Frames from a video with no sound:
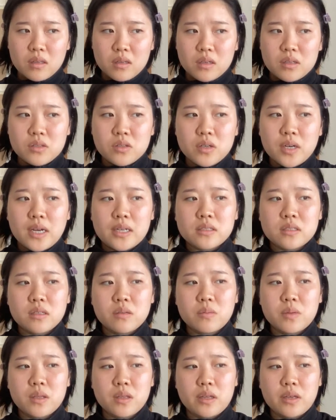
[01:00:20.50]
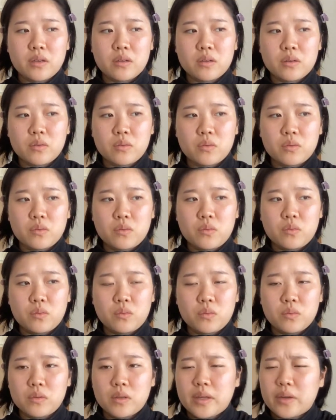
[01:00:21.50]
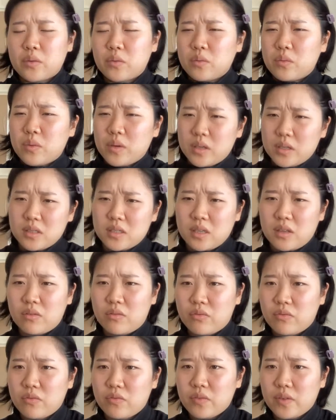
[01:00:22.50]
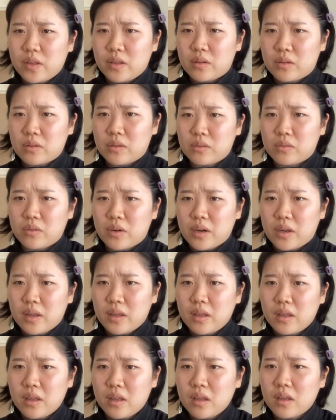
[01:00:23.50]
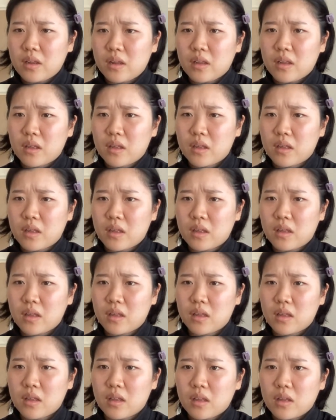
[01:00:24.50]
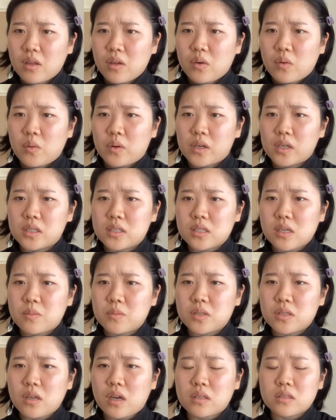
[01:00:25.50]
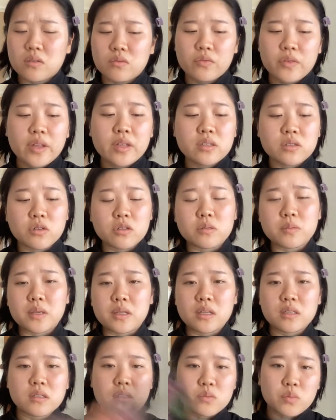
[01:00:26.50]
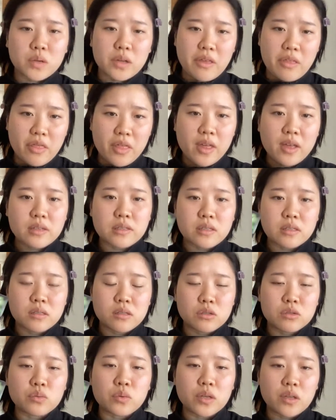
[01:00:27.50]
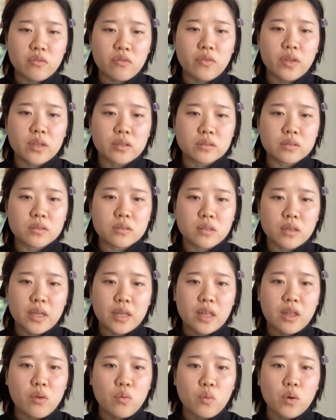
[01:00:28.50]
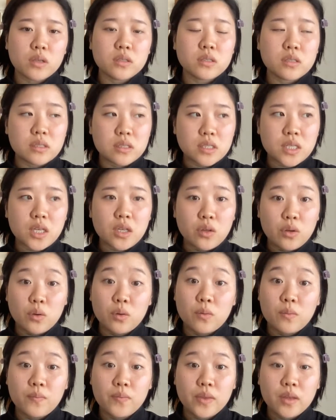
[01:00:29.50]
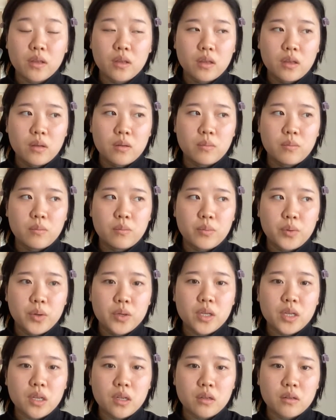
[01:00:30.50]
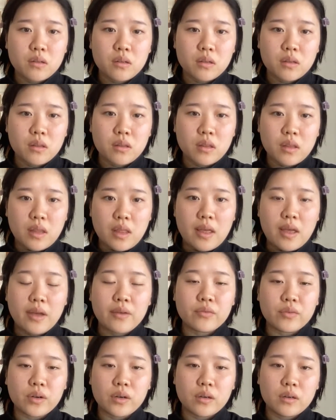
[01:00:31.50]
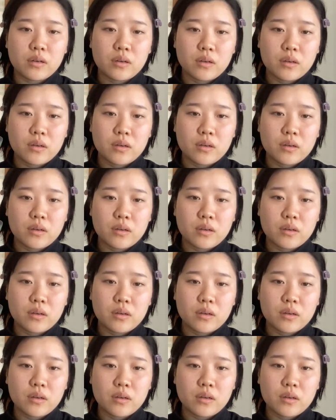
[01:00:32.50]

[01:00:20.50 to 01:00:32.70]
Cuz you're asking me like like what does he feel, right? What are his Sam's thoughts and feelings towards me? This is what he thinks, this is what he feels. Like he wants to see you put in the effort.